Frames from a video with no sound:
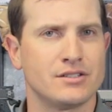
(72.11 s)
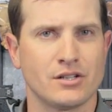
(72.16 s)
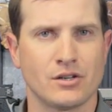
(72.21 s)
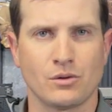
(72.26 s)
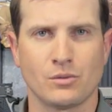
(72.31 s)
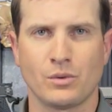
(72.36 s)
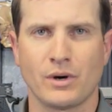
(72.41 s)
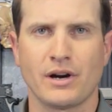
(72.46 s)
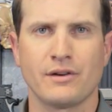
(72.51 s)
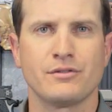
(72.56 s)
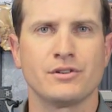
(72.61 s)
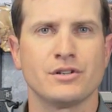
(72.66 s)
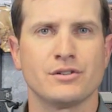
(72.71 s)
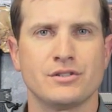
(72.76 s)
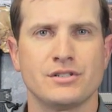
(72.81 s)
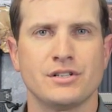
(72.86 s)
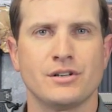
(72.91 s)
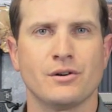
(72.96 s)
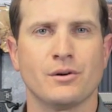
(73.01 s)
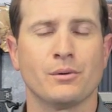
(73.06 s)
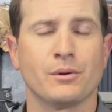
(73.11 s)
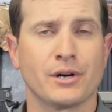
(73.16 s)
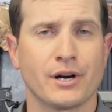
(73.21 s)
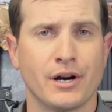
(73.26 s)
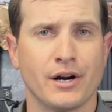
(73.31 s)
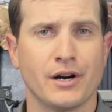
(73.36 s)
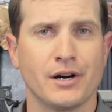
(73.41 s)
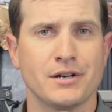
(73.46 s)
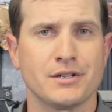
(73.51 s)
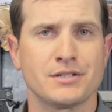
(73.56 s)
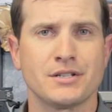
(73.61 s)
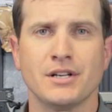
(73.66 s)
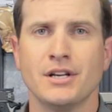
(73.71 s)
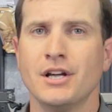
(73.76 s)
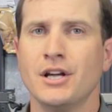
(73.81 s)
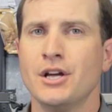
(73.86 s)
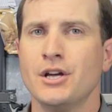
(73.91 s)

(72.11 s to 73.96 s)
So wherever your zero occurs,